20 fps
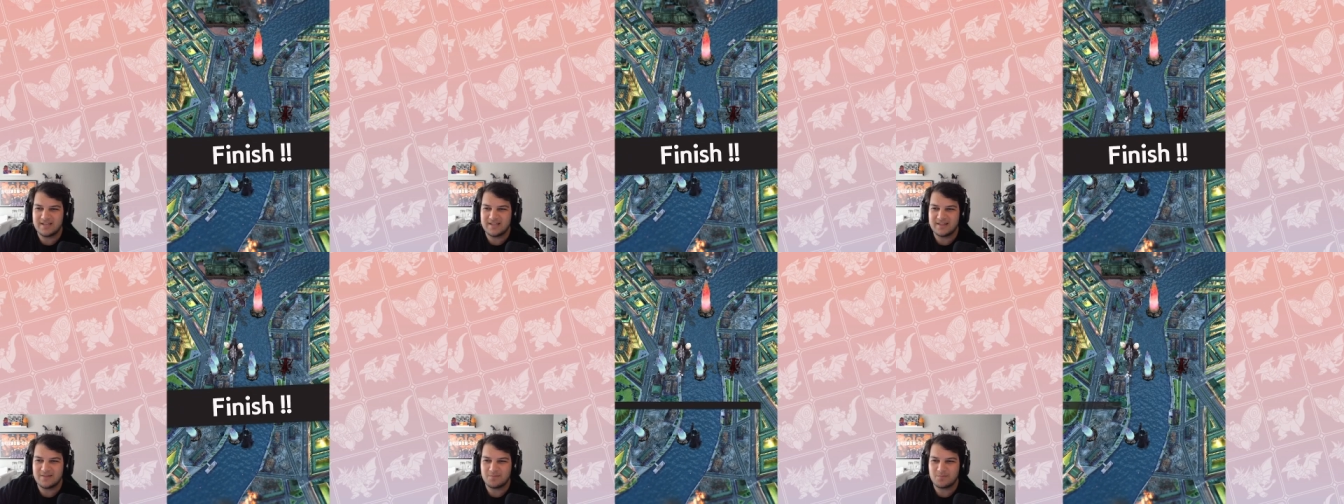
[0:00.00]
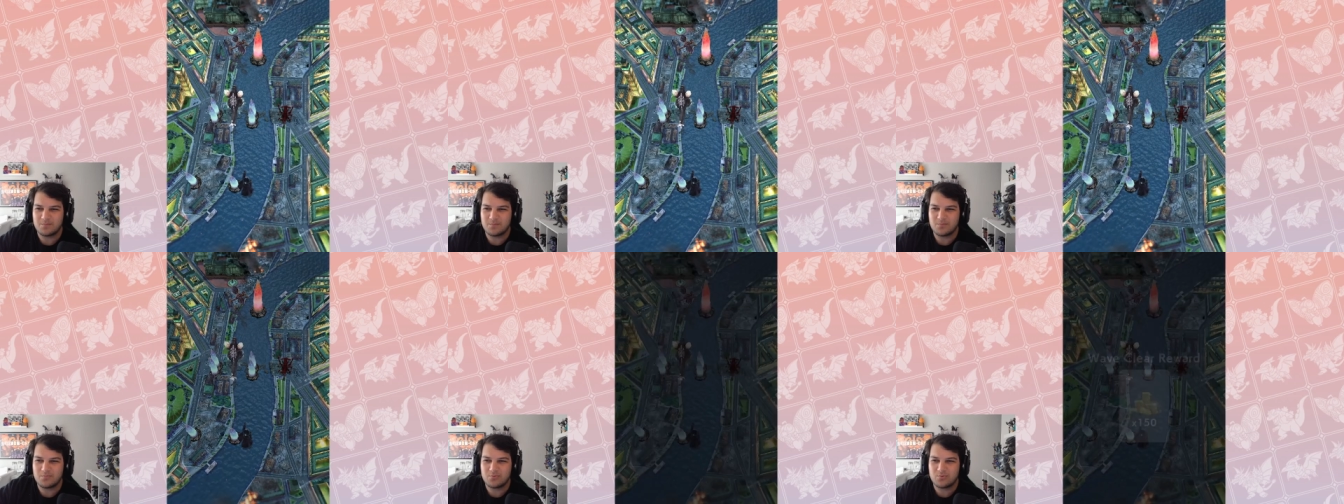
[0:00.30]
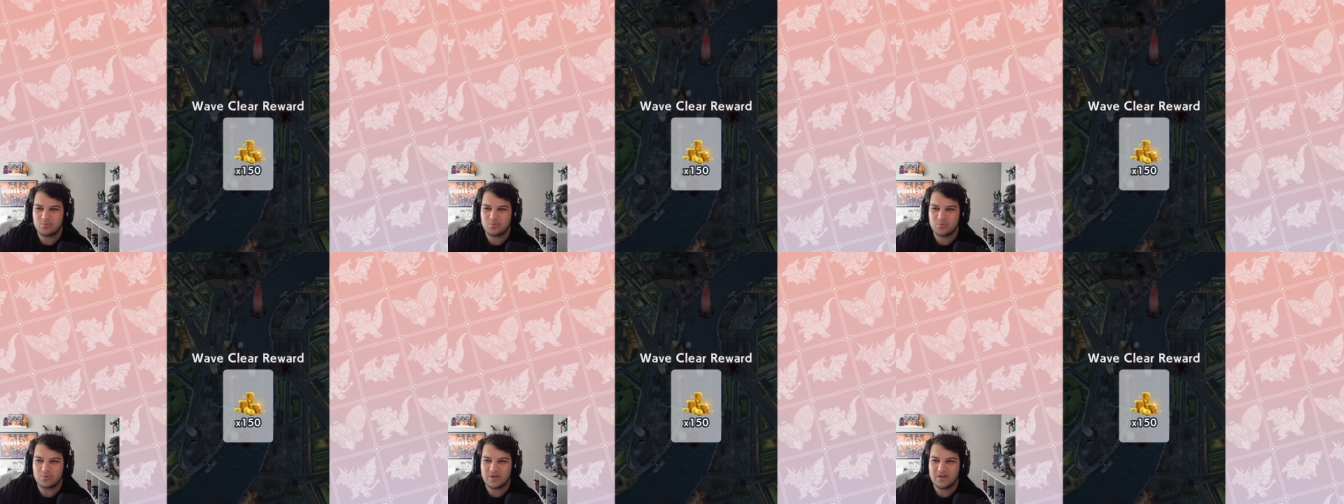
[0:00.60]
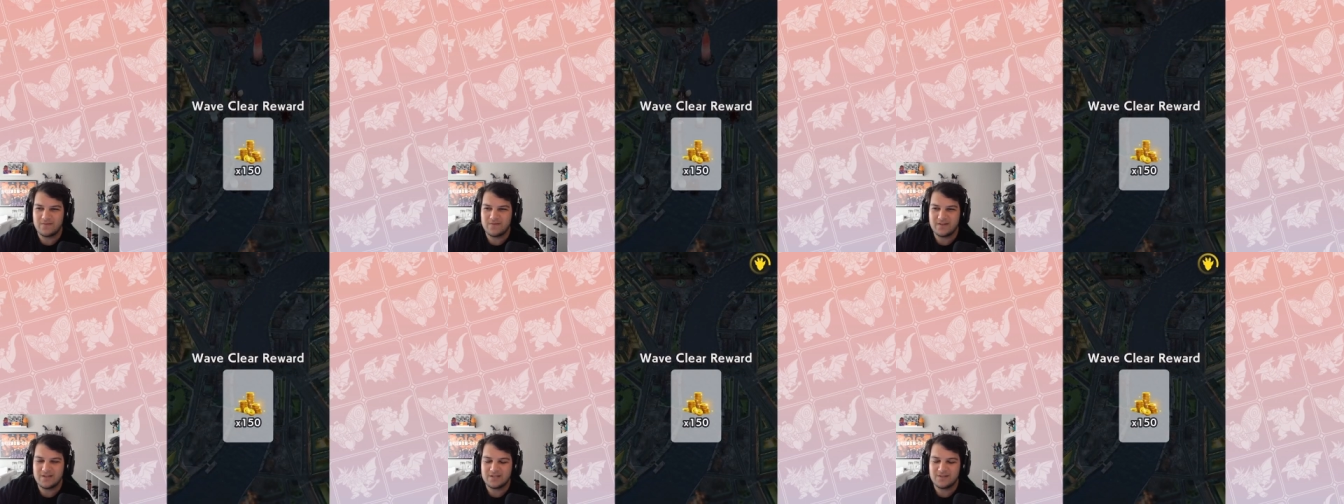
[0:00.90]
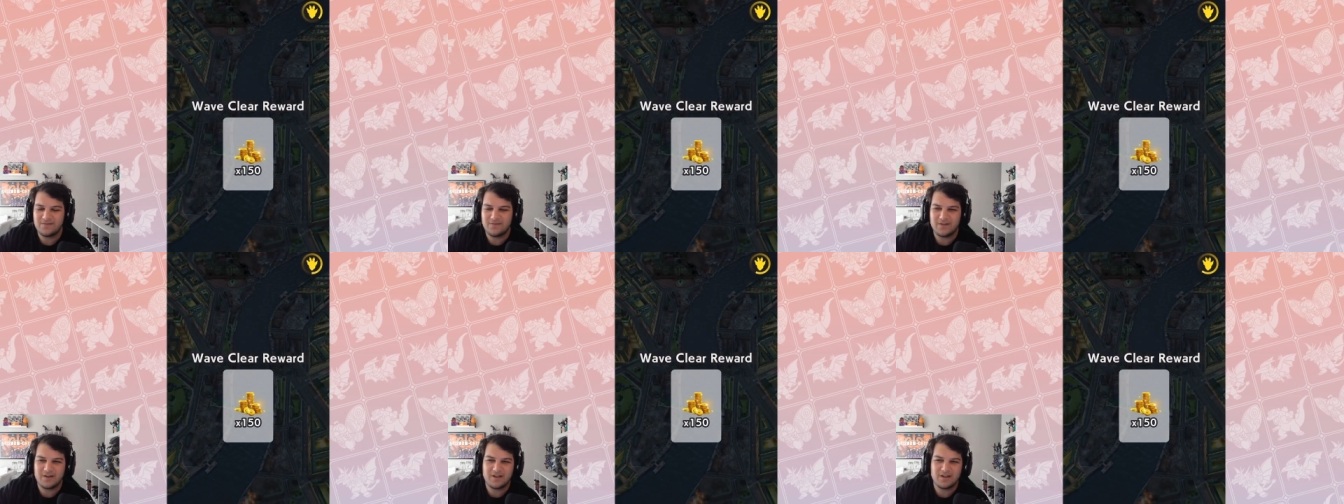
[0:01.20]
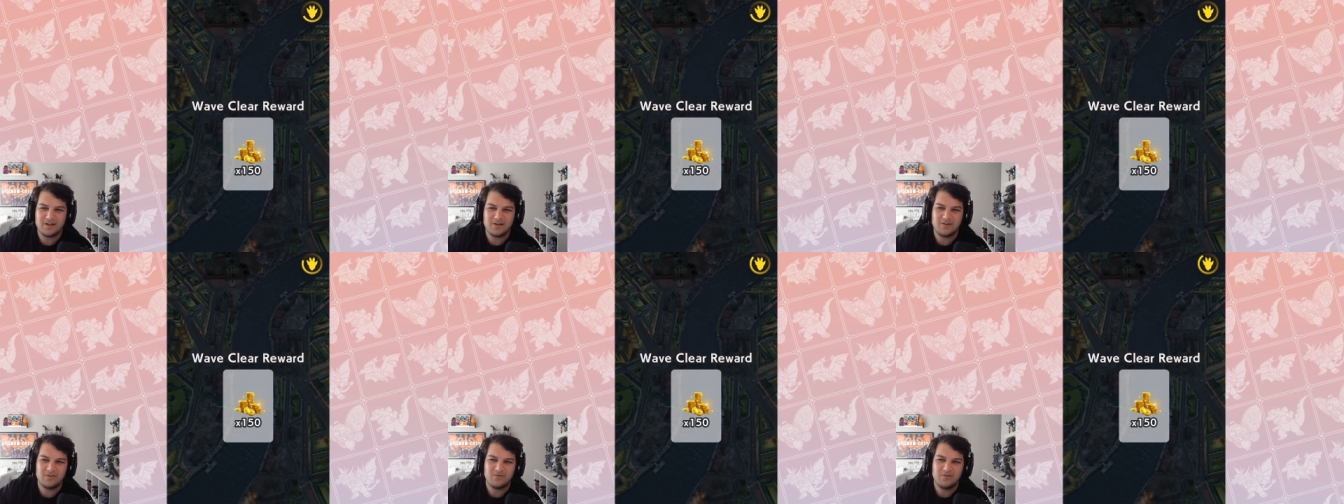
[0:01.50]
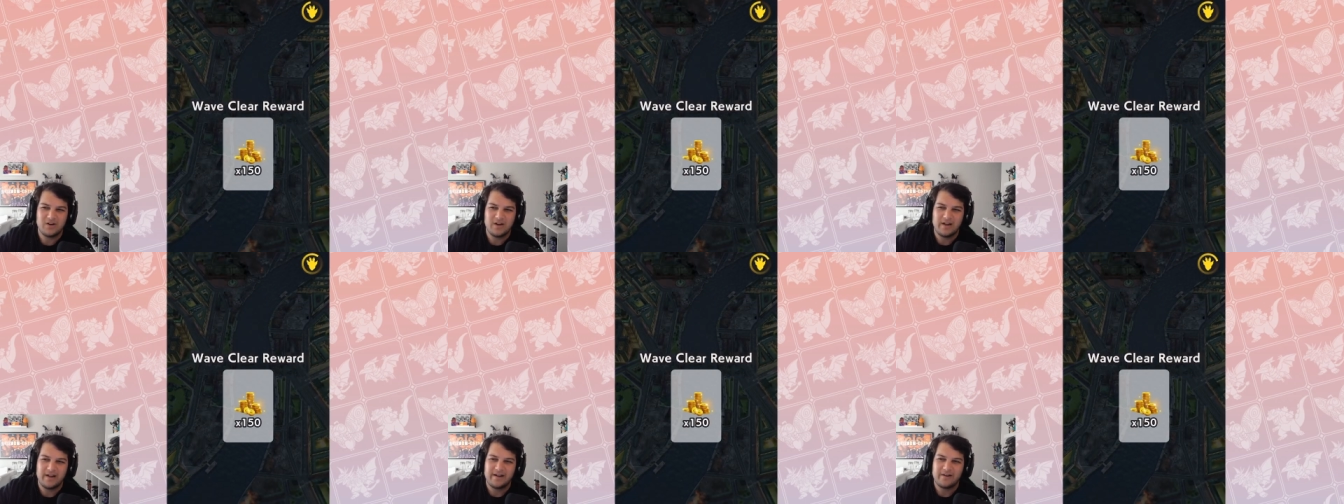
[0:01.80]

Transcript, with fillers: in the previous video